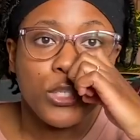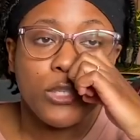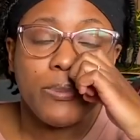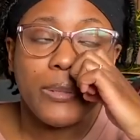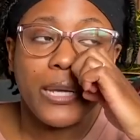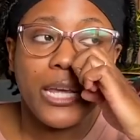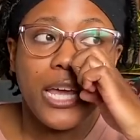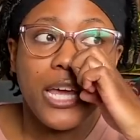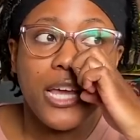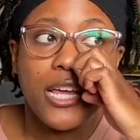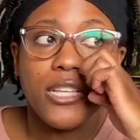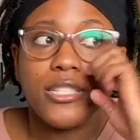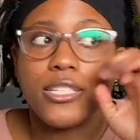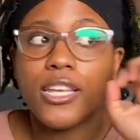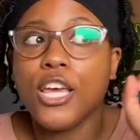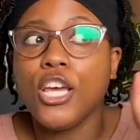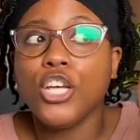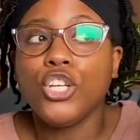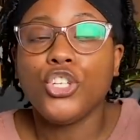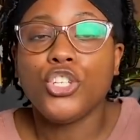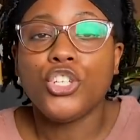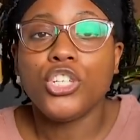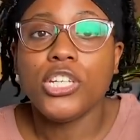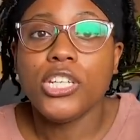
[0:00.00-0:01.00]
because
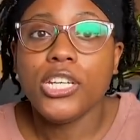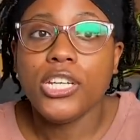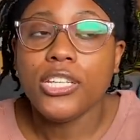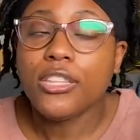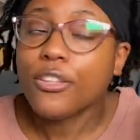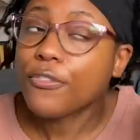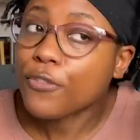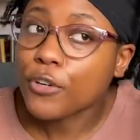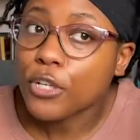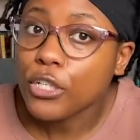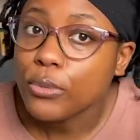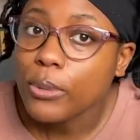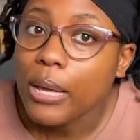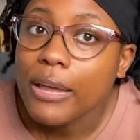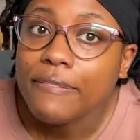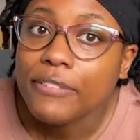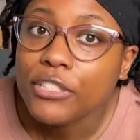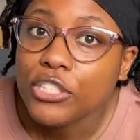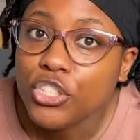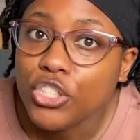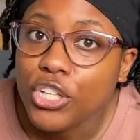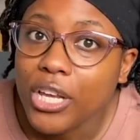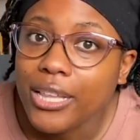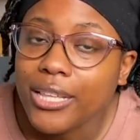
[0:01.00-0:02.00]
she, the first wife,
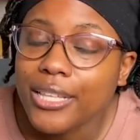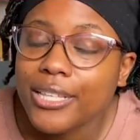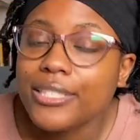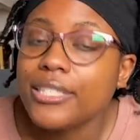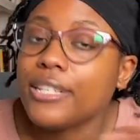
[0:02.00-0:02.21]
is jealous,